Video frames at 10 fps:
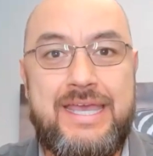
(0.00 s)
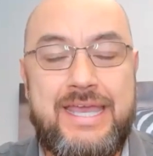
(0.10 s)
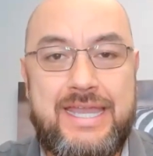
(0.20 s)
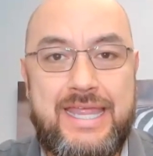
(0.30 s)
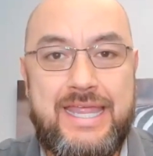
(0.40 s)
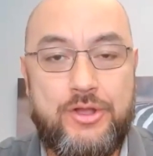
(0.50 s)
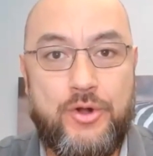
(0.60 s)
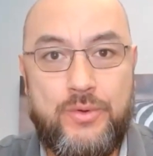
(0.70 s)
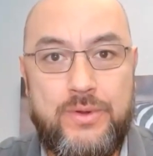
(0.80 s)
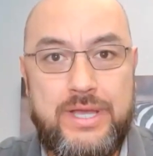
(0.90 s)
and
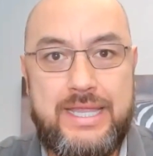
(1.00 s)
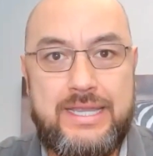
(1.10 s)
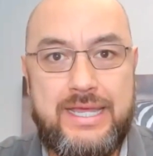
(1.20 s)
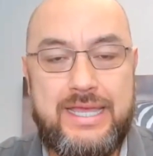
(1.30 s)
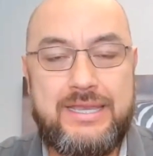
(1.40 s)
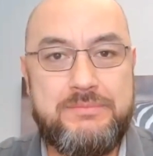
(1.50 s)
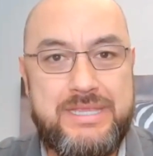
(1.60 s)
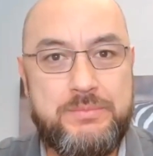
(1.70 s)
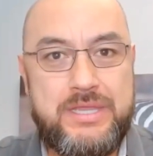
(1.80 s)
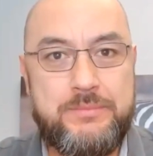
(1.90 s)
go and
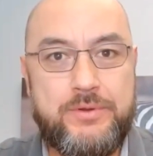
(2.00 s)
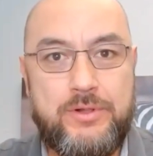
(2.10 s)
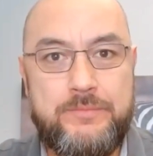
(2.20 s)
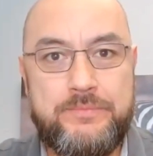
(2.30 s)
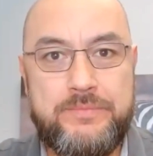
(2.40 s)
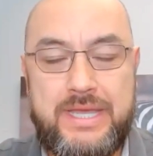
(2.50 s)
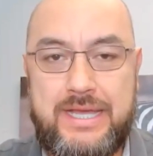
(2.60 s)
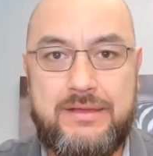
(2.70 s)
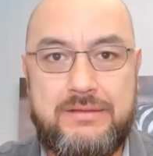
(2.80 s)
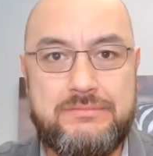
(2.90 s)
meet people
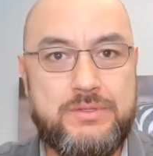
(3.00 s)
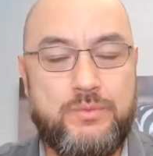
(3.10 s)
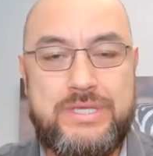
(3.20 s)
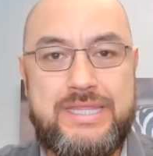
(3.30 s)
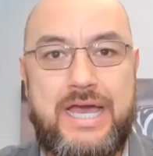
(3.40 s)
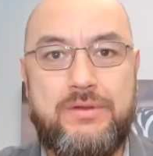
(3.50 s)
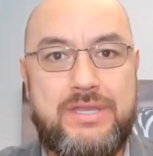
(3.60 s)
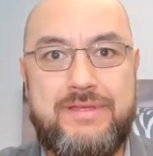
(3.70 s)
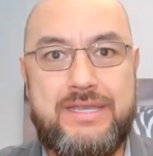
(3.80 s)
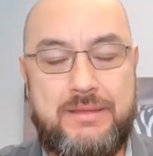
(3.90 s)
without
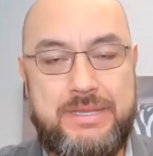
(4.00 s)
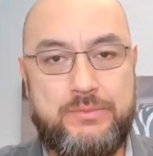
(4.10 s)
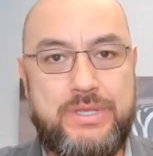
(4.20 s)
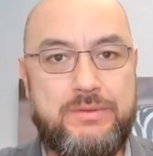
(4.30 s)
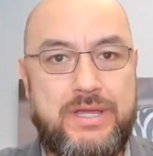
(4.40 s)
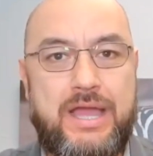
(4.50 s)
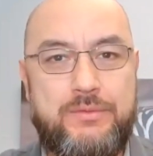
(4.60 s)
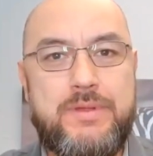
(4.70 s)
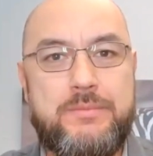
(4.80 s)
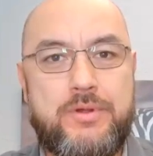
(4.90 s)
even, I
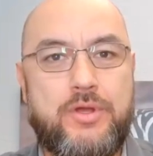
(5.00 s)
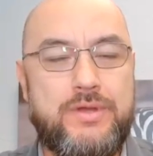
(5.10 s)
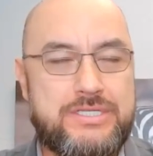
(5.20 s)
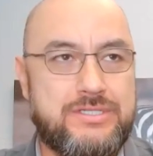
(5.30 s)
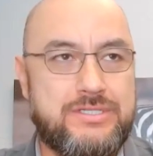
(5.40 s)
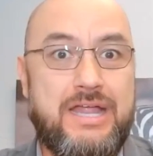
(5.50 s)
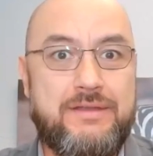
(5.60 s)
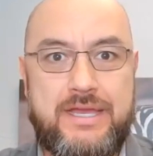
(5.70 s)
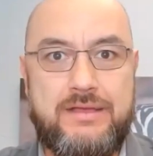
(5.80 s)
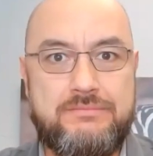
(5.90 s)
remember going to
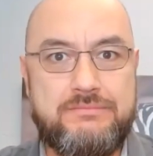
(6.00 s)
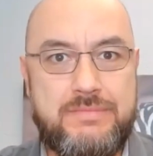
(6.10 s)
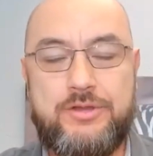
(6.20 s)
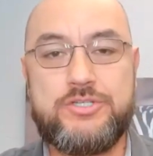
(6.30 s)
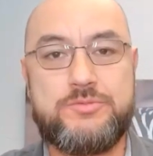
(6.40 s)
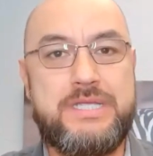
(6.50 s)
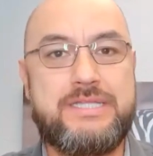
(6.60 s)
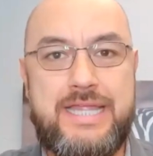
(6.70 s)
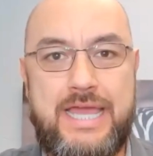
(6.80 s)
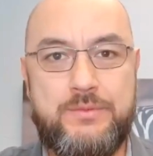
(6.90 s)
Latvia. I don't speak
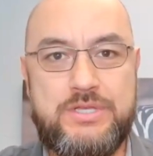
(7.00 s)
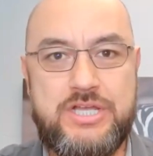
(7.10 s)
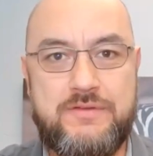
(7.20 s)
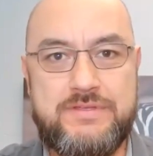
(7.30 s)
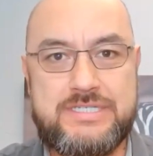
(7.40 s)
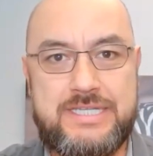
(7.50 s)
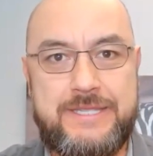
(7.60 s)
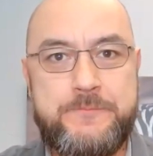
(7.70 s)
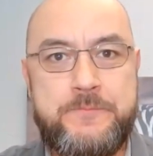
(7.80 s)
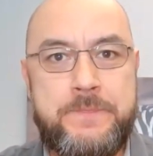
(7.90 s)
the language,
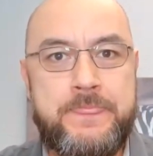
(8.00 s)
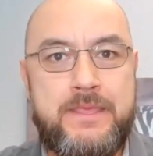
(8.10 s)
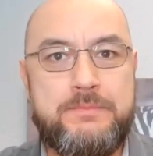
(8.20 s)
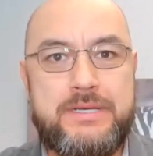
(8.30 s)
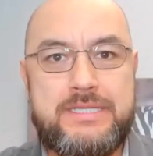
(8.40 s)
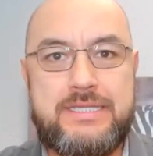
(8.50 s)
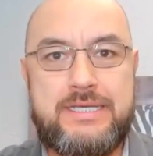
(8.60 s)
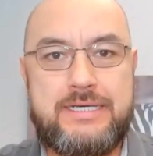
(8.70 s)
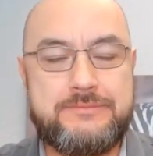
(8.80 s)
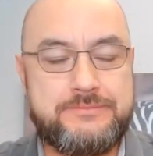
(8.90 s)
obviously, but
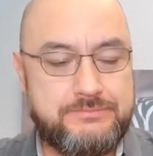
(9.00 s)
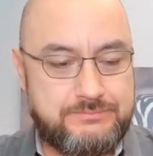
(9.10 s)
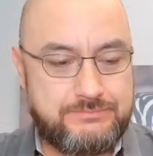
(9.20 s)
the